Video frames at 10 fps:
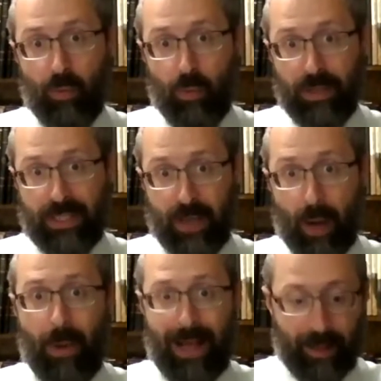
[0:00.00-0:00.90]

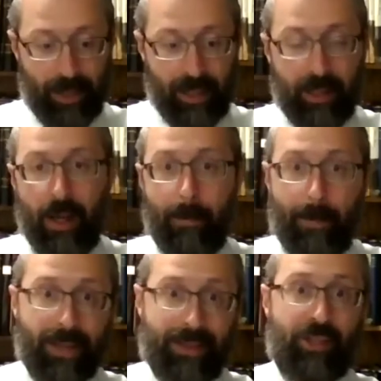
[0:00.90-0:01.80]
somewhat limited,
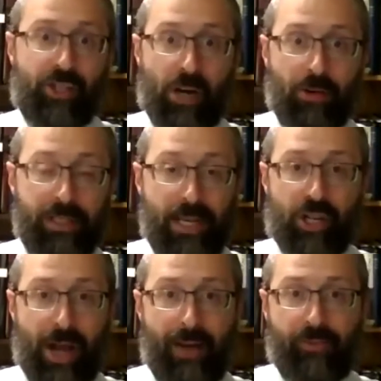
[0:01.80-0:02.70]
but the
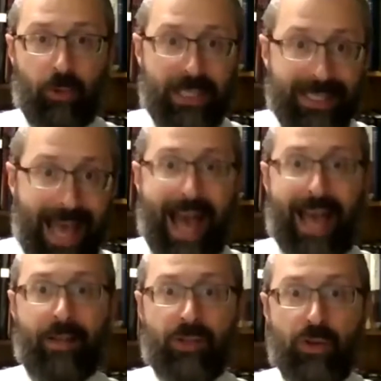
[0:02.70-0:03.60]
generalization afterwards is
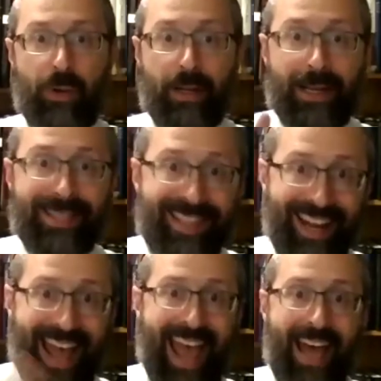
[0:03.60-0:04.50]
adding to it, it's going
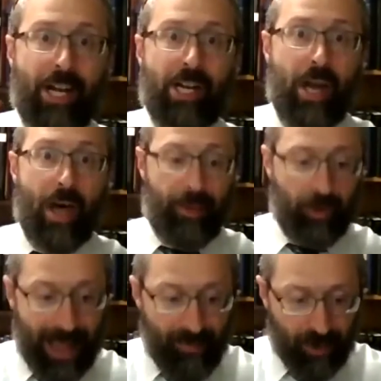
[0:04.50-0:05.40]
to add another
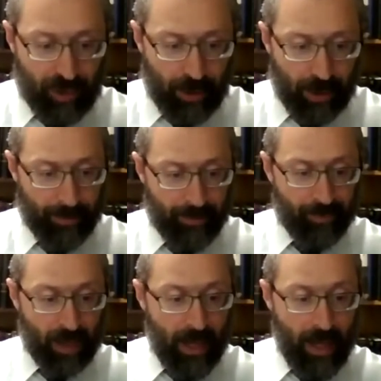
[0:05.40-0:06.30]
level to it.
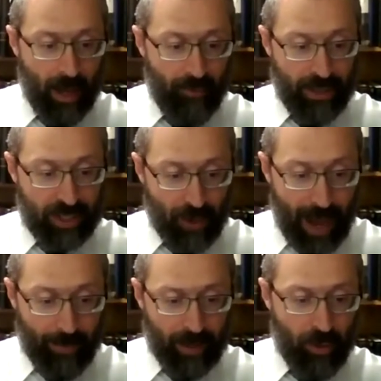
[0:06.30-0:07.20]
And
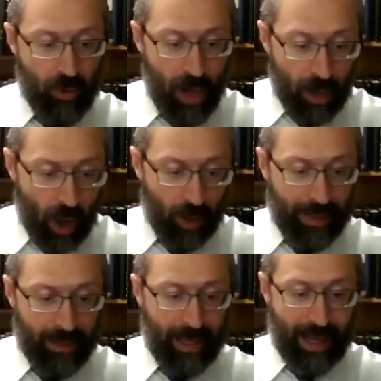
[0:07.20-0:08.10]

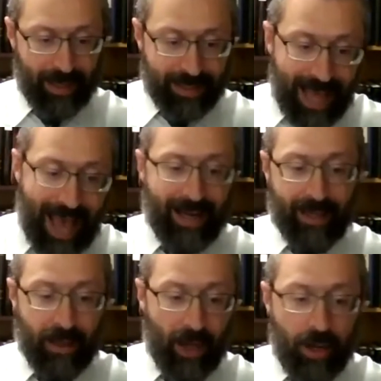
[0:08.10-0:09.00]
it's
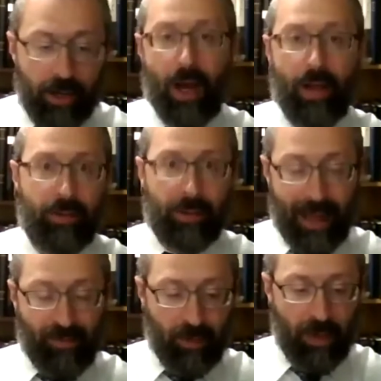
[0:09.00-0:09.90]
adding another
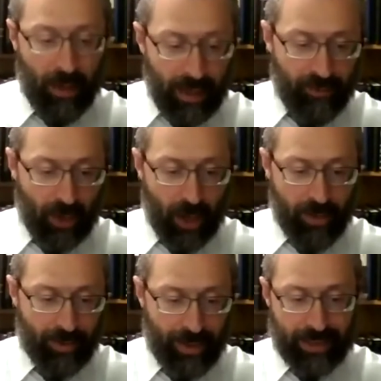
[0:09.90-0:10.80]
level, even
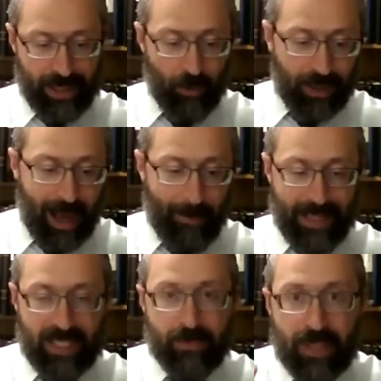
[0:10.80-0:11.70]
other things that would not be
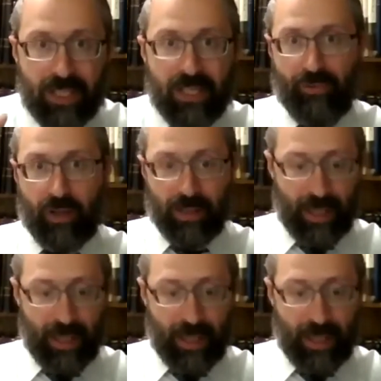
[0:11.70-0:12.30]
specifically,